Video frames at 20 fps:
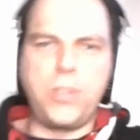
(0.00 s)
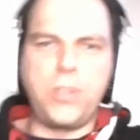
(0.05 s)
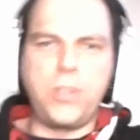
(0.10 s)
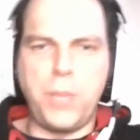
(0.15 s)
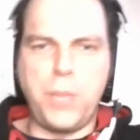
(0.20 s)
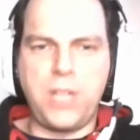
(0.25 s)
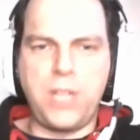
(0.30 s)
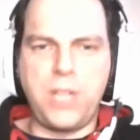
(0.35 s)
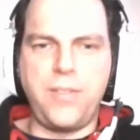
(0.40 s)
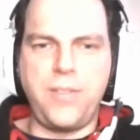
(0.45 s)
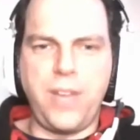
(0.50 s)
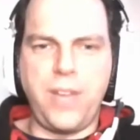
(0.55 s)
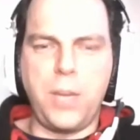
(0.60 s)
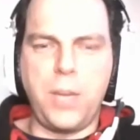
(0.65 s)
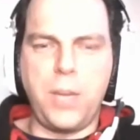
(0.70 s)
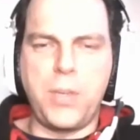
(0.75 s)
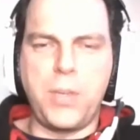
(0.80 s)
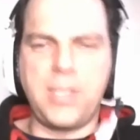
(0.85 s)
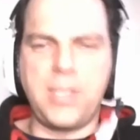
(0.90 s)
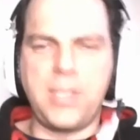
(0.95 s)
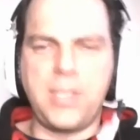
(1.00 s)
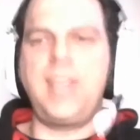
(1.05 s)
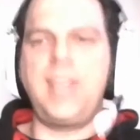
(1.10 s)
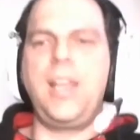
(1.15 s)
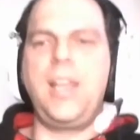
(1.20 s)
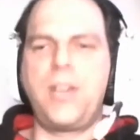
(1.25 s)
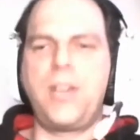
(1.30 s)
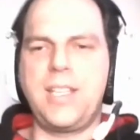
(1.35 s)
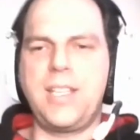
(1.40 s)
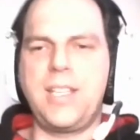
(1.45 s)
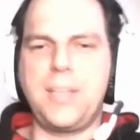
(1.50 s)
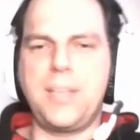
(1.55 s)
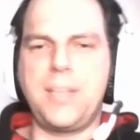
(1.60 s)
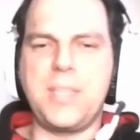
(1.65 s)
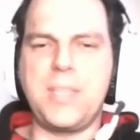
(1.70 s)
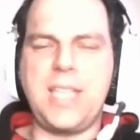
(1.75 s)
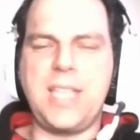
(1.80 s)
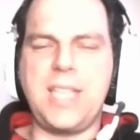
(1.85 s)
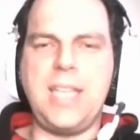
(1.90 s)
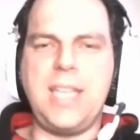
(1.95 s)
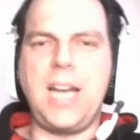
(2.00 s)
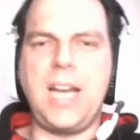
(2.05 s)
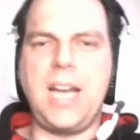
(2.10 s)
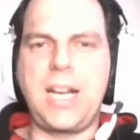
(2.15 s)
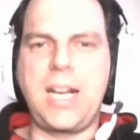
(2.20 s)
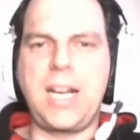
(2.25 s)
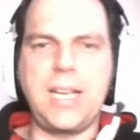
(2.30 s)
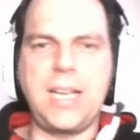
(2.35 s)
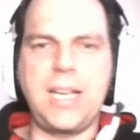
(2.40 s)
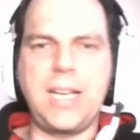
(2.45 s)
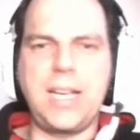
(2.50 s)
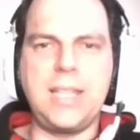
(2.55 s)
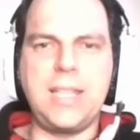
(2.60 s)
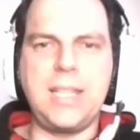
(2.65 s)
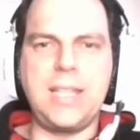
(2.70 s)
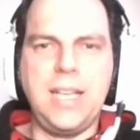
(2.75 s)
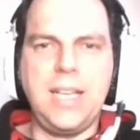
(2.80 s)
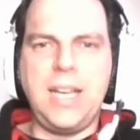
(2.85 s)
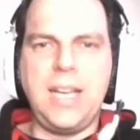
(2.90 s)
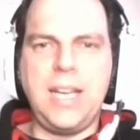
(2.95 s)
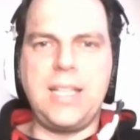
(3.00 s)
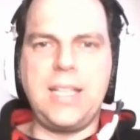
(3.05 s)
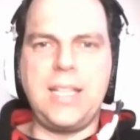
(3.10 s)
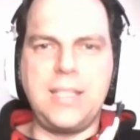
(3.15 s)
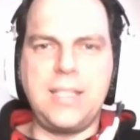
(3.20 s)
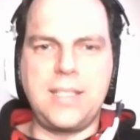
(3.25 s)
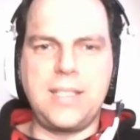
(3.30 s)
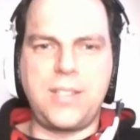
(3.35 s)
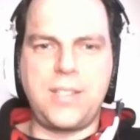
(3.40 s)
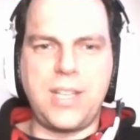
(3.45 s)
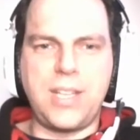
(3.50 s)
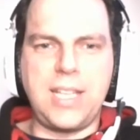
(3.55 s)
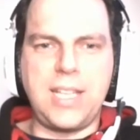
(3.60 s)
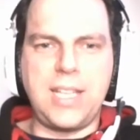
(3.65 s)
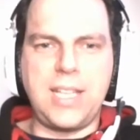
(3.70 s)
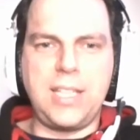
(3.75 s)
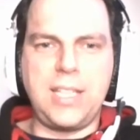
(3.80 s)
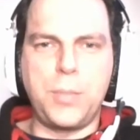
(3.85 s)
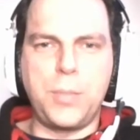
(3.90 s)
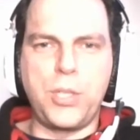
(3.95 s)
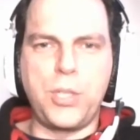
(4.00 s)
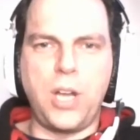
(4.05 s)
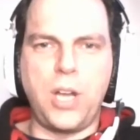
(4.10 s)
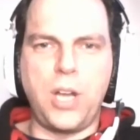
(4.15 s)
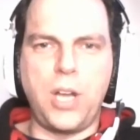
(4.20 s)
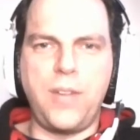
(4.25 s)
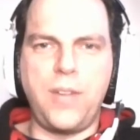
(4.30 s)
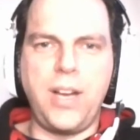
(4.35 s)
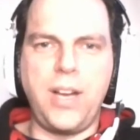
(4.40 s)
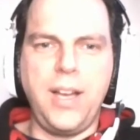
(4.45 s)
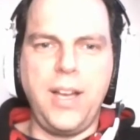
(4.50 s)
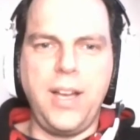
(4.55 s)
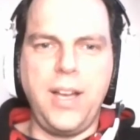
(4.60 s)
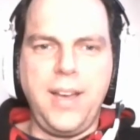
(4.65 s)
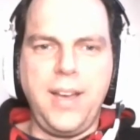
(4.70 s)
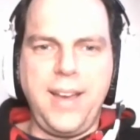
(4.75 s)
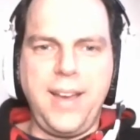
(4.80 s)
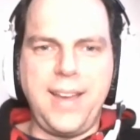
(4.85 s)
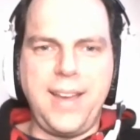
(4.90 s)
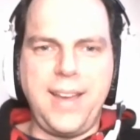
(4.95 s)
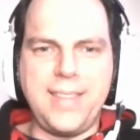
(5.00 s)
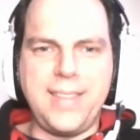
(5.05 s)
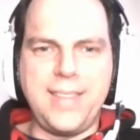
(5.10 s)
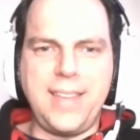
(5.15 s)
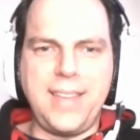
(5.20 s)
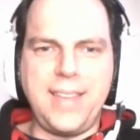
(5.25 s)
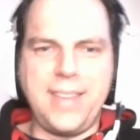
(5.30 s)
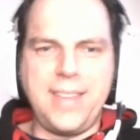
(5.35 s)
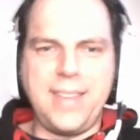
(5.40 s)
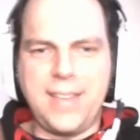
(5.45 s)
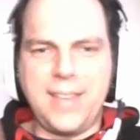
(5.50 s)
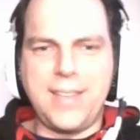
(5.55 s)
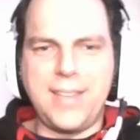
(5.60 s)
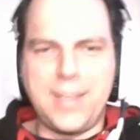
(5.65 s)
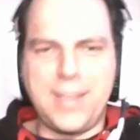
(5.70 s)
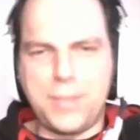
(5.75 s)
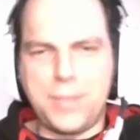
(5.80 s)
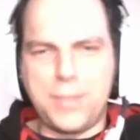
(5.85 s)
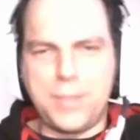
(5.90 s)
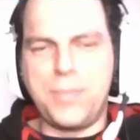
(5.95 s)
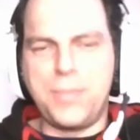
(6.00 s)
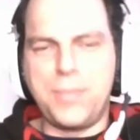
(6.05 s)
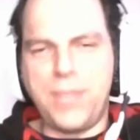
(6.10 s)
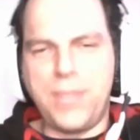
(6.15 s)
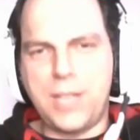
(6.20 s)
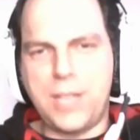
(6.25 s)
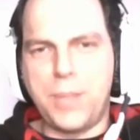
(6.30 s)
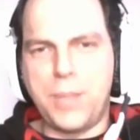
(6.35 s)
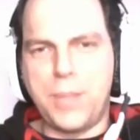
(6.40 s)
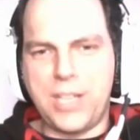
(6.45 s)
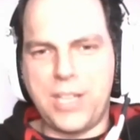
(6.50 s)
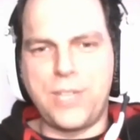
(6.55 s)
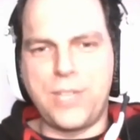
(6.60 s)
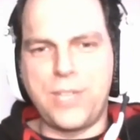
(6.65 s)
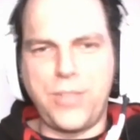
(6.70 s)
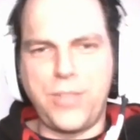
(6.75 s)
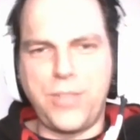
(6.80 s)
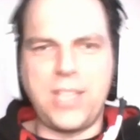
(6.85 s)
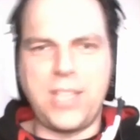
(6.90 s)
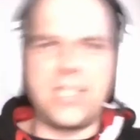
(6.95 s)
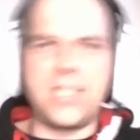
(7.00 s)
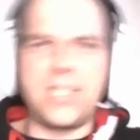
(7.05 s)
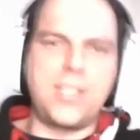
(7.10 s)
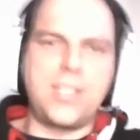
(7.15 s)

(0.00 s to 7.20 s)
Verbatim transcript: a bunch of developers, mm -hmm. and mm-hmm. they look at them and say yuck, and and translate them to Java. And then they, that that bunch of things is